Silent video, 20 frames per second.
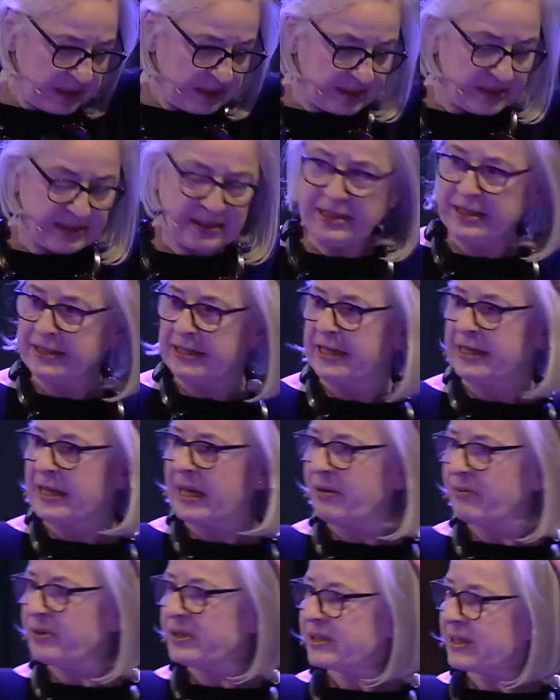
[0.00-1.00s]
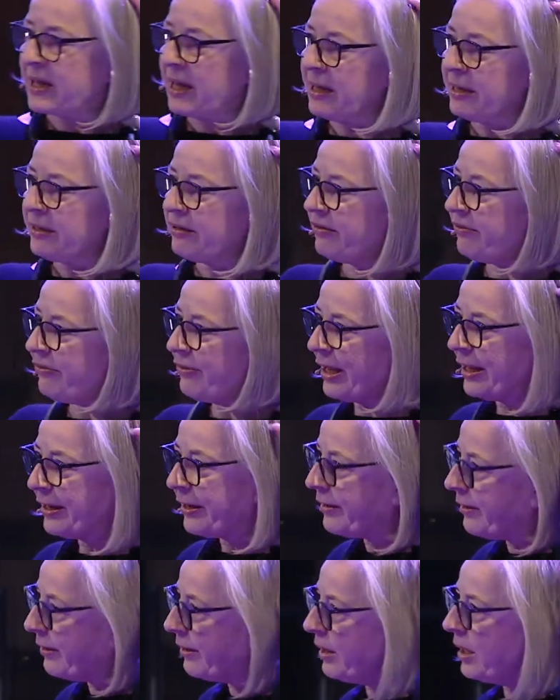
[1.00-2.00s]
seeing that I was kind of
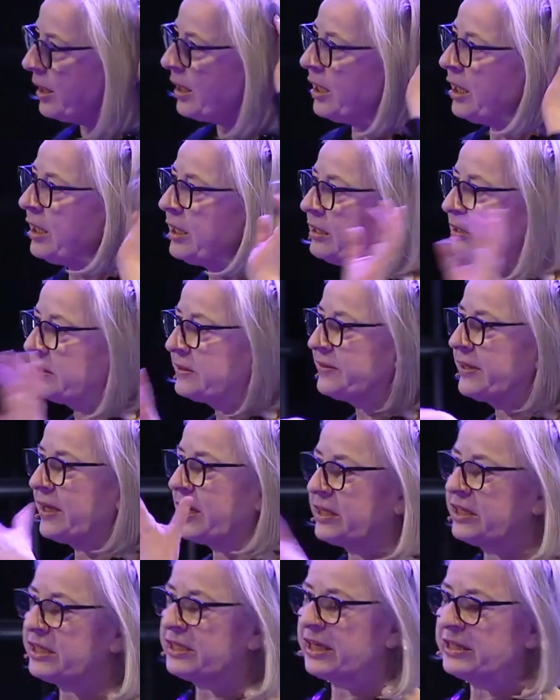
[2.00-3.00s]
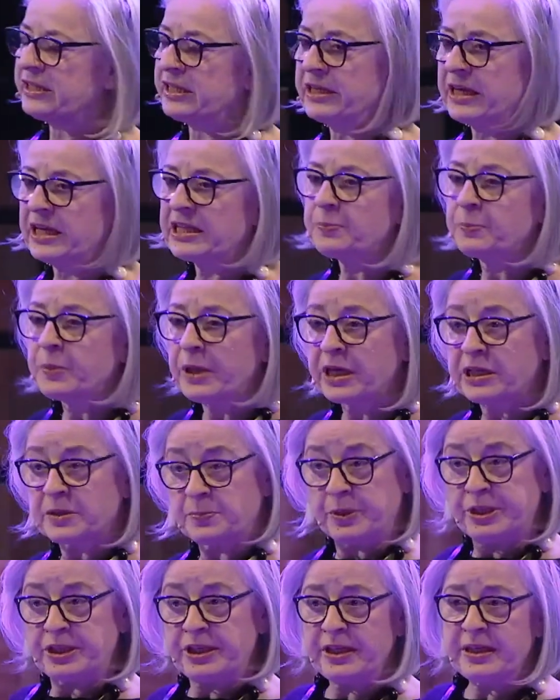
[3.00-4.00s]
like, started getting
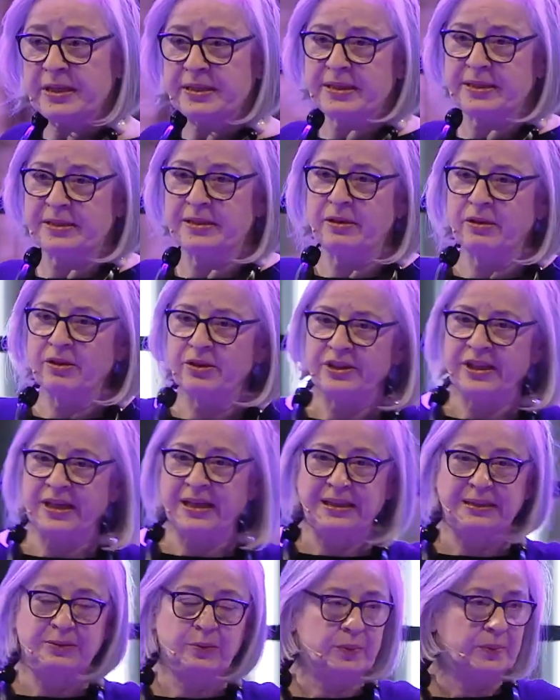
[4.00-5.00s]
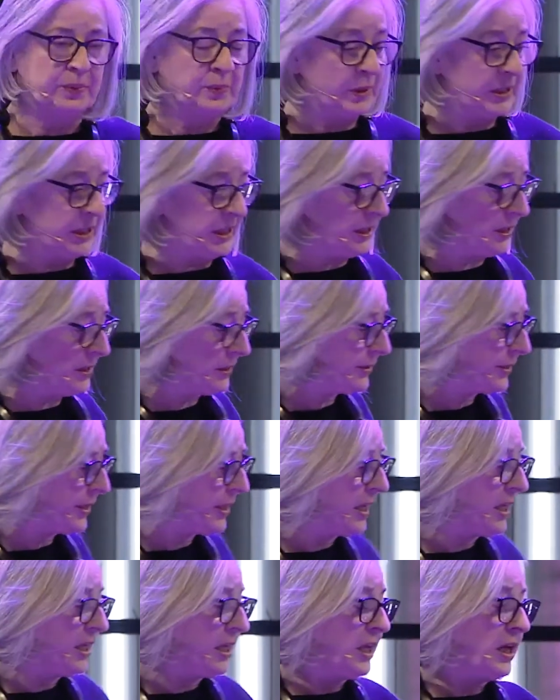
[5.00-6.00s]
expertise in hotel world,
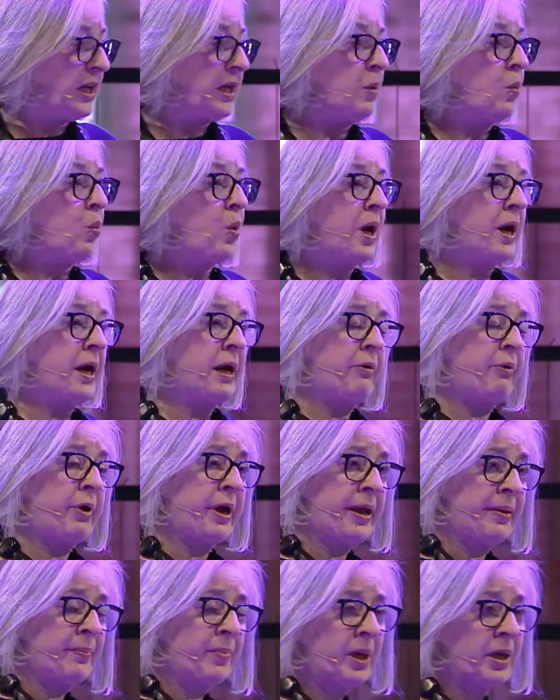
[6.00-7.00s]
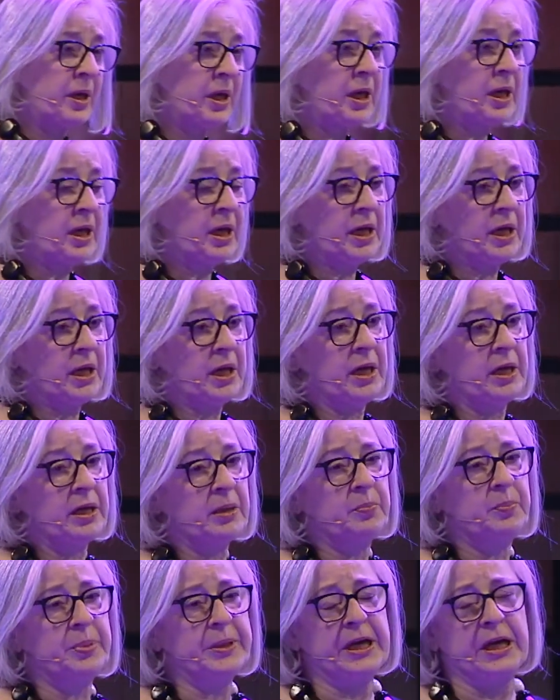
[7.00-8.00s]
YRM, a
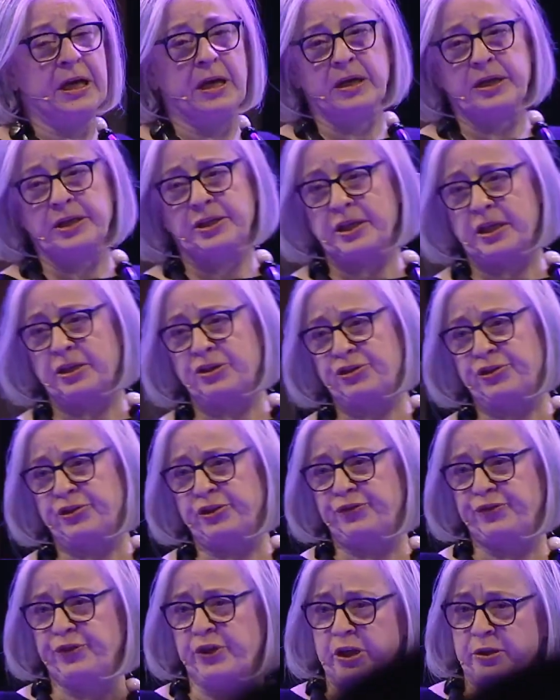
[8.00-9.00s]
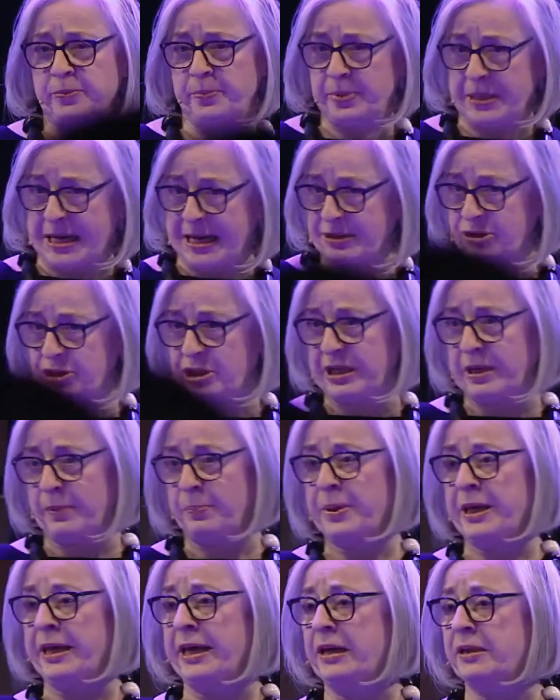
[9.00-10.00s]
big architectural firm, actually a
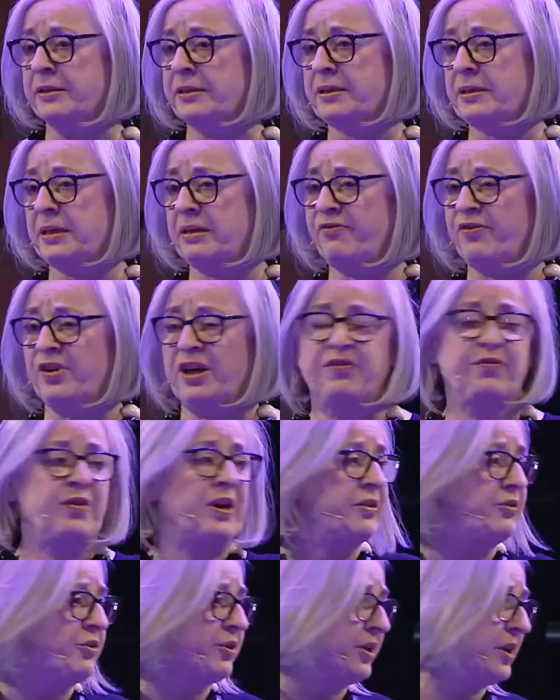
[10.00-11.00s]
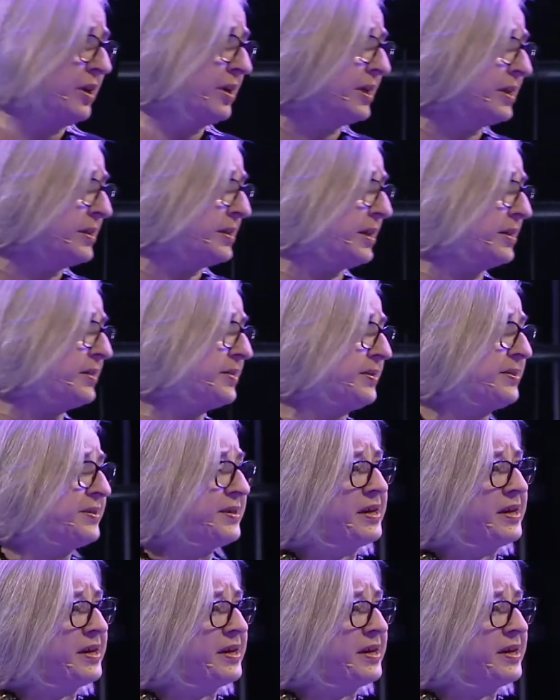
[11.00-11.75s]
PLC, 500 architects,